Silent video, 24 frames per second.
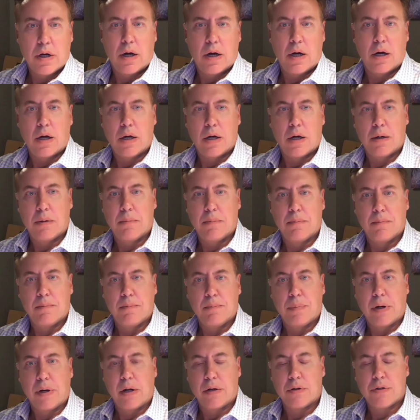
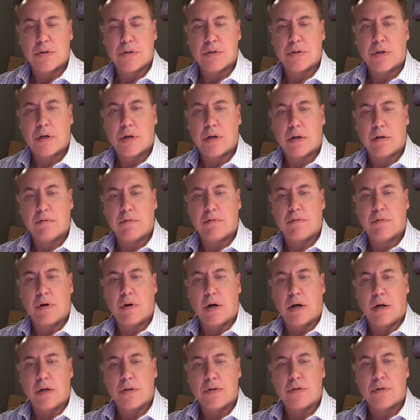But I'll just kind
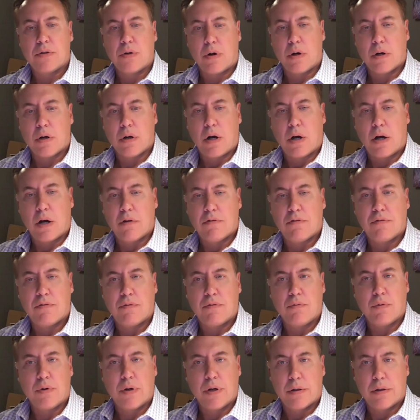of start it
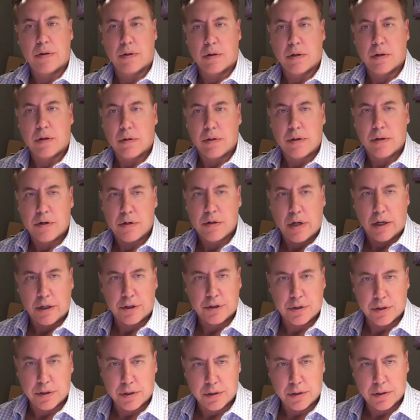off with a little
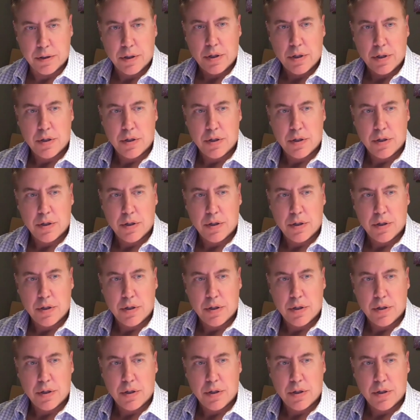introduction.